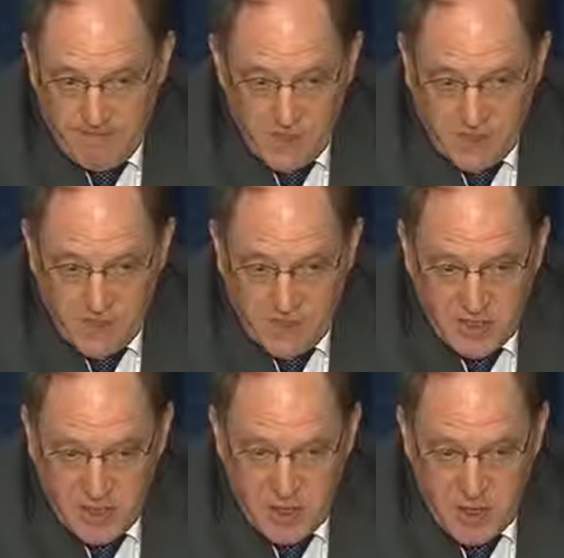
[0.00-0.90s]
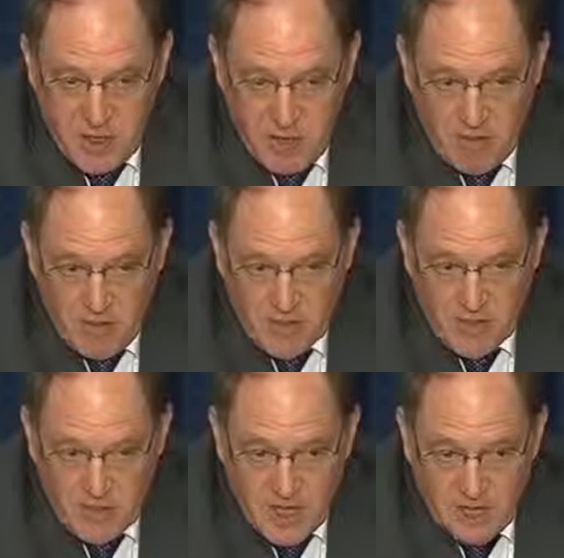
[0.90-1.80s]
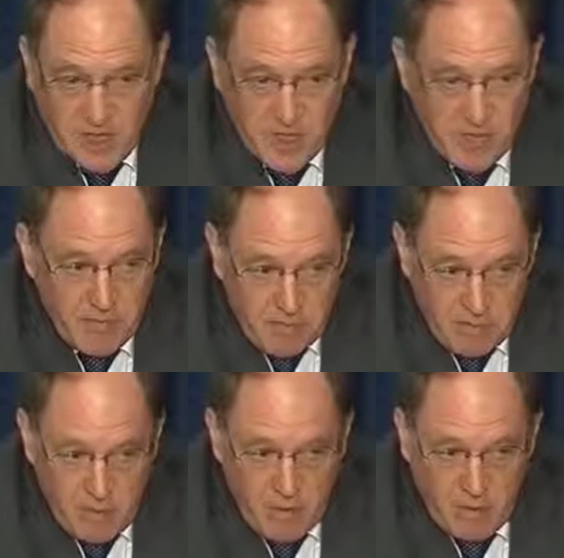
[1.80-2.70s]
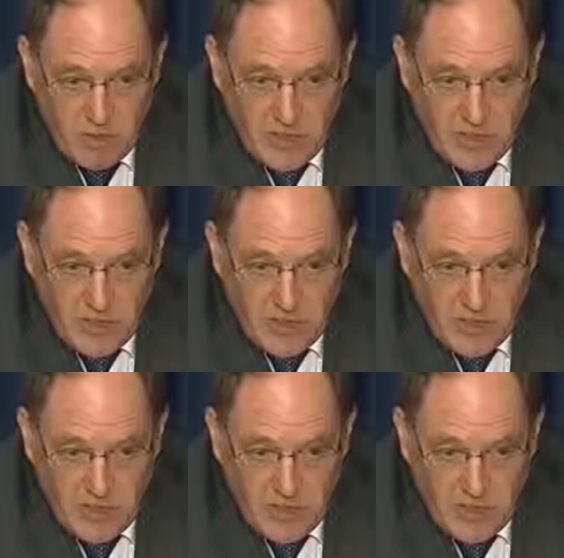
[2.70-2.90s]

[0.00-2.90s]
business as an ordinary business operation by the local,